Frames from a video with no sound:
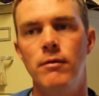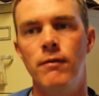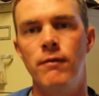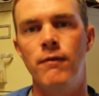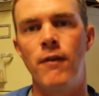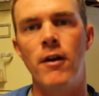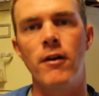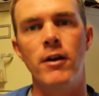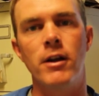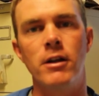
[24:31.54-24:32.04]

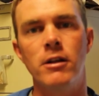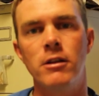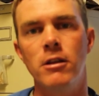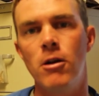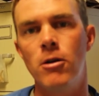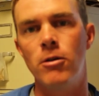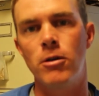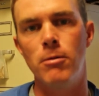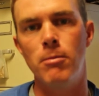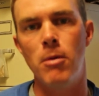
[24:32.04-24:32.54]
very good
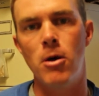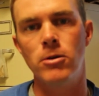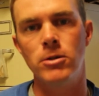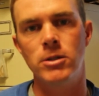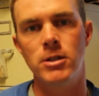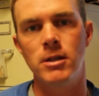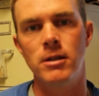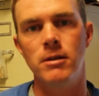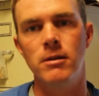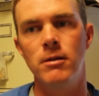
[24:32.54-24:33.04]

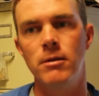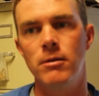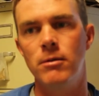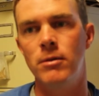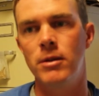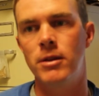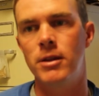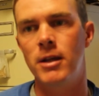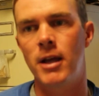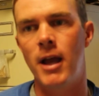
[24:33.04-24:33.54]
locomotion
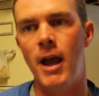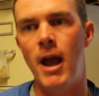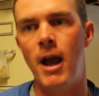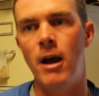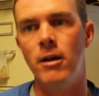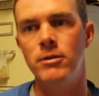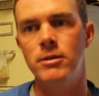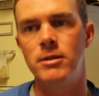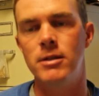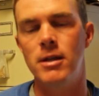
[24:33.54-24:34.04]
with the
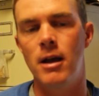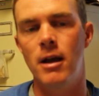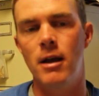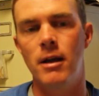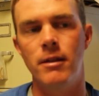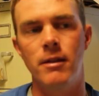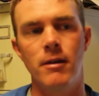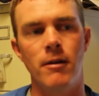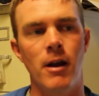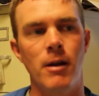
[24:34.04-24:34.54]
cows.
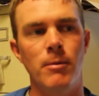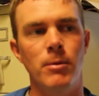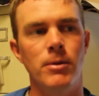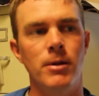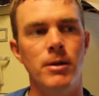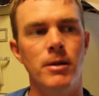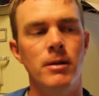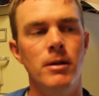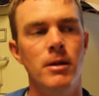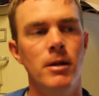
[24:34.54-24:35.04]
They're able
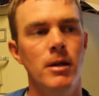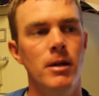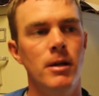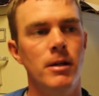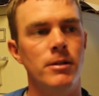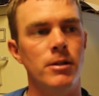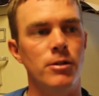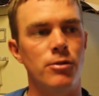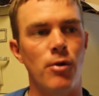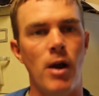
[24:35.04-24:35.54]

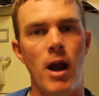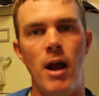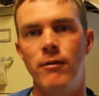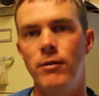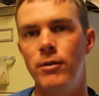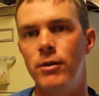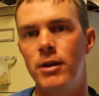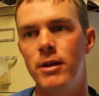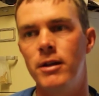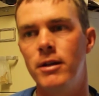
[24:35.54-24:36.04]
to
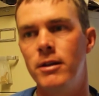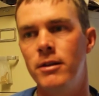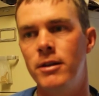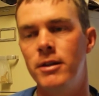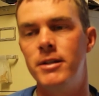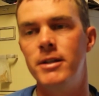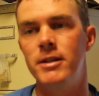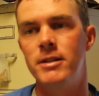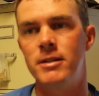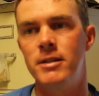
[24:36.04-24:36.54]
travel
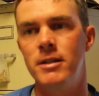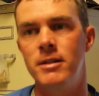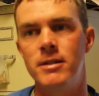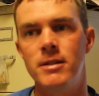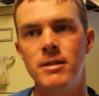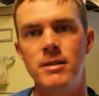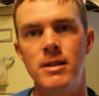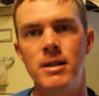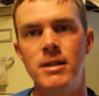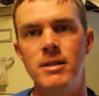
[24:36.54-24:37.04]
the
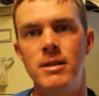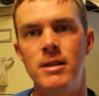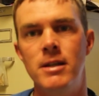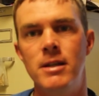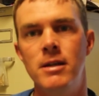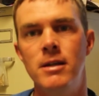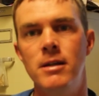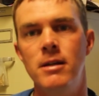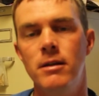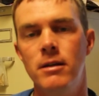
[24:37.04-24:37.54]
distances
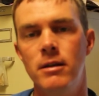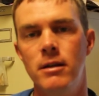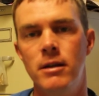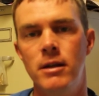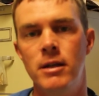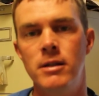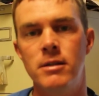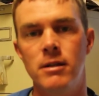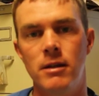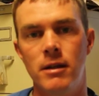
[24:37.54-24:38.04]

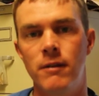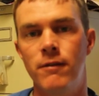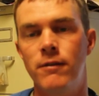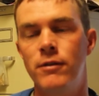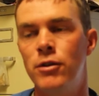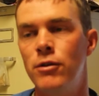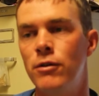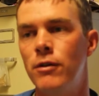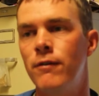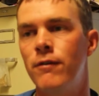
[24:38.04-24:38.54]
easily
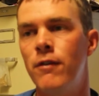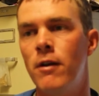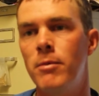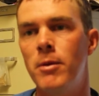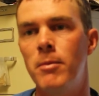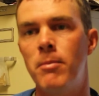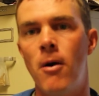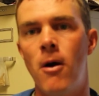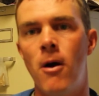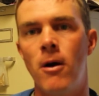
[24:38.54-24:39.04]
to and from
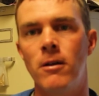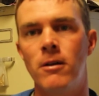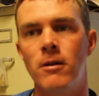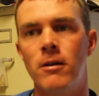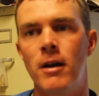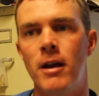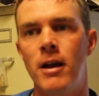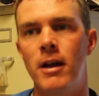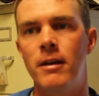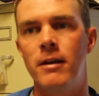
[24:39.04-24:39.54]
the
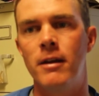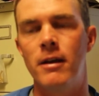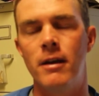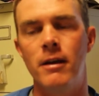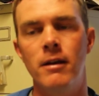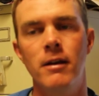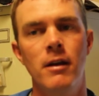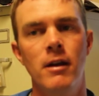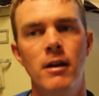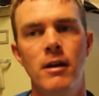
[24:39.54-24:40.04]
parlor,
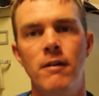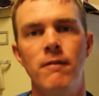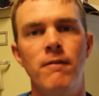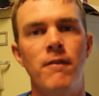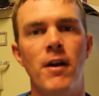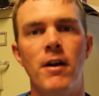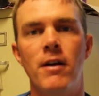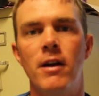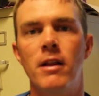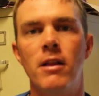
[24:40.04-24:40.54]
and
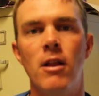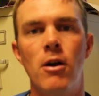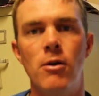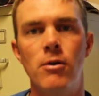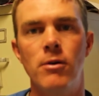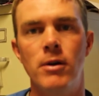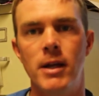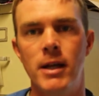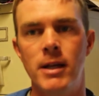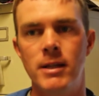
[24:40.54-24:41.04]
very
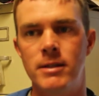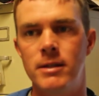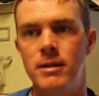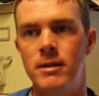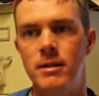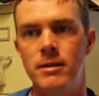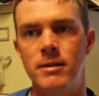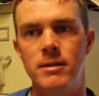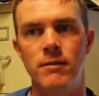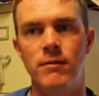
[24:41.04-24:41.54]
low
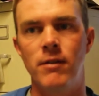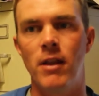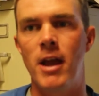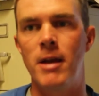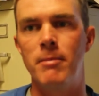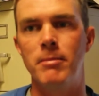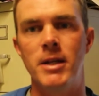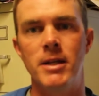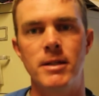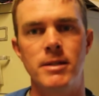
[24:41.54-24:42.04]
incidence of
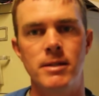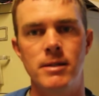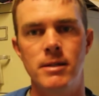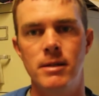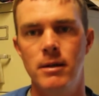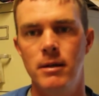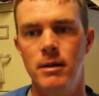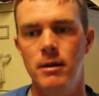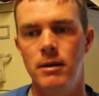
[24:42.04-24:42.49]
lameness.